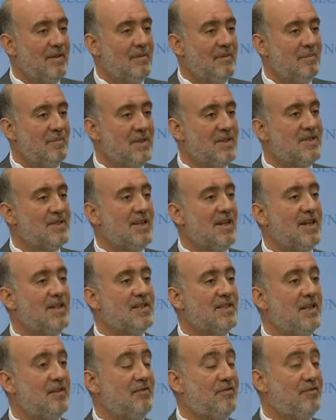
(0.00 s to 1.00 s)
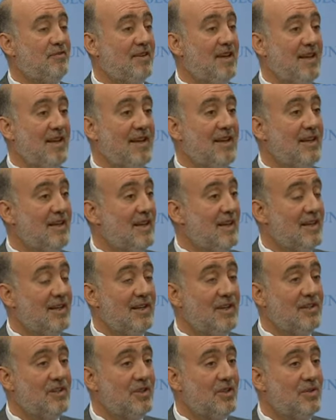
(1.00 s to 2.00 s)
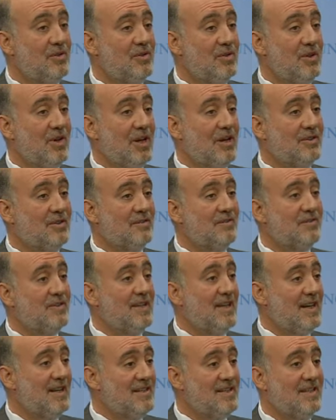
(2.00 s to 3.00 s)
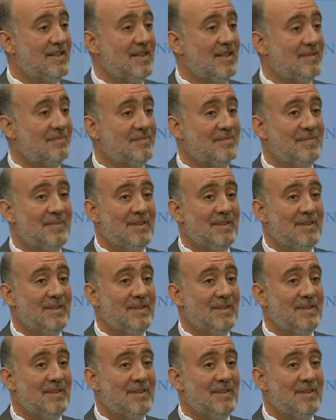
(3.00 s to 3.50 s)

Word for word: Missiles are flying, like I told you, out of Gaza